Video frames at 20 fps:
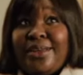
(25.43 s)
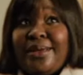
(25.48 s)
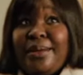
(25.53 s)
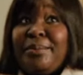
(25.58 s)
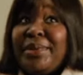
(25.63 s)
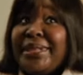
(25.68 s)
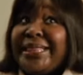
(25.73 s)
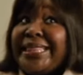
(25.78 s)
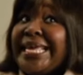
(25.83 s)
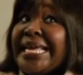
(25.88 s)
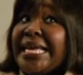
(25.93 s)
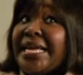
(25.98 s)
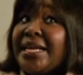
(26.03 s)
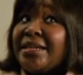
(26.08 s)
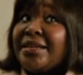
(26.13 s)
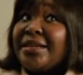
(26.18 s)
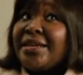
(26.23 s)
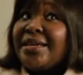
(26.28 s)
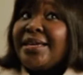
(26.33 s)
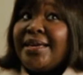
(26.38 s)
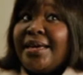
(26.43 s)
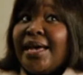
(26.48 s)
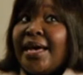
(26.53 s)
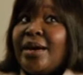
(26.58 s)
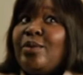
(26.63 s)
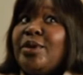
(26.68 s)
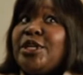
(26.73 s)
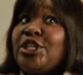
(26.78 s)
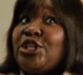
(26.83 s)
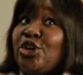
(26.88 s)
But then I
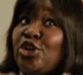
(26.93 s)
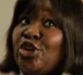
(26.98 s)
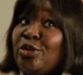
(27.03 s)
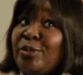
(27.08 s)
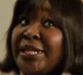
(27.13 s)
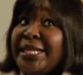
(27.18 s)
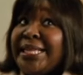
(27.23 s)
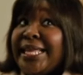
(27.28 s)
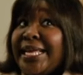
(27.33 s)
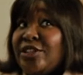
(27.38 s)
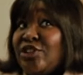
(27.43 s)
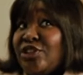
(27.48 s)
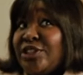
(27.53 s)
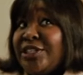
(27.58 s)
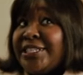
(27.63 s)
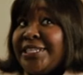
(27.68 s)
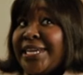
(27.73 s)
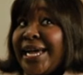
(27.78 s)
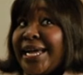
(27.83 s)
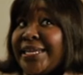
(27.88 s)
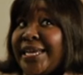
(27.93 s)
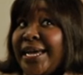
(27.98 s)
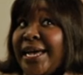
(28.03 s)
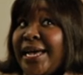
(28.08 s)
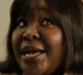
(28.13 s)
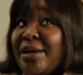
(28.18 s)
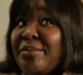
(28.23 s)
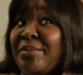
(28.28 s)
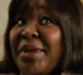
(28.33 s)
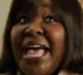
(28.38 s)
went to
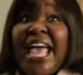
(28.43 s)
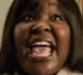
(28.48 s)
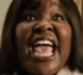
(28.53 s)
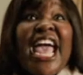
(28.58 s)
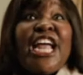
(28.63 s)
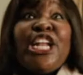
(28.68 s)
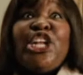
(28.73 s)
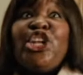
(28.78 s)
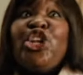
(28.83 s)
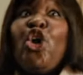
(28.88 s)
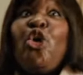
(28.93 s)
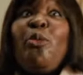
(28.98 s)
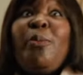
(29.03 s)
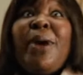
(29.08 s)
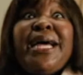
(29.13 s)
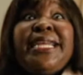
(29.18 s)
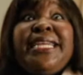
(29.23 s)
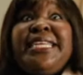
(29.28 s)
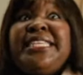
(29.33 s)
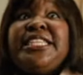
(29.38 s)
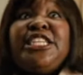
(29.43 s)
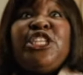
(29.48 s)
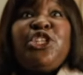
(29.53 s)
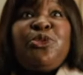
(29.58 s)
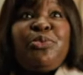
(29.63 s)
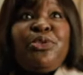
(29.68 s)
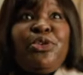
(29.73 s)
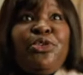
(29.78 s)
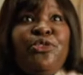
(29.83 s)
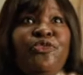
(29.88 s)
urbanlegends.com and nobody's
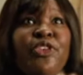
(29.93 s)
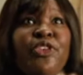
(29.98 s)
disproved